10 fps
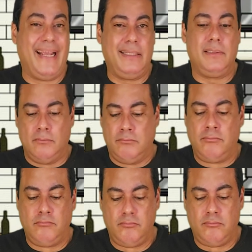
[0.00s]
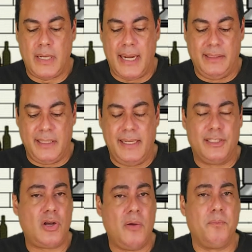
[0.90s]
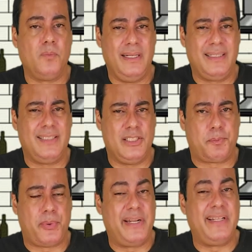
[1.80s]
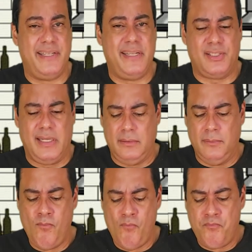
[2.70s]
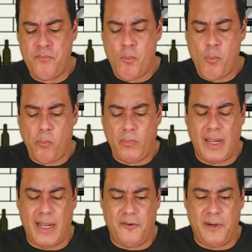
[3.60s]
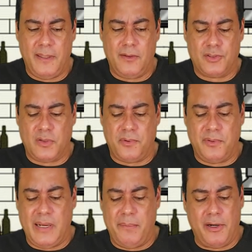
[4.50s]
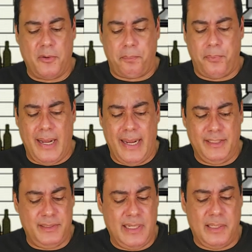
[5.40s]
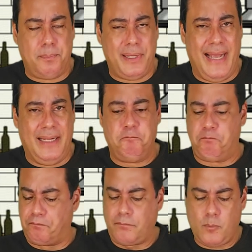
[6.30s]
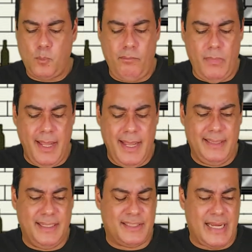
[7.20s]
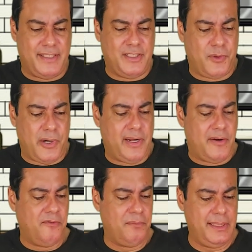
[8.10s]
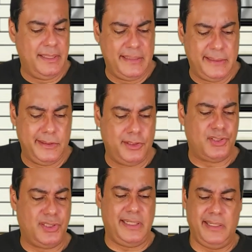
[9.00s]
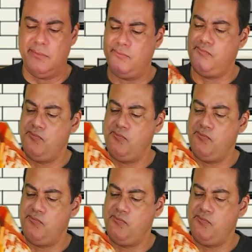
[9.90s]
.8. I think it's, come, it's, it's pretty decent. Uh, and also for the amount of price, not bad. And the size is very convenient, you see.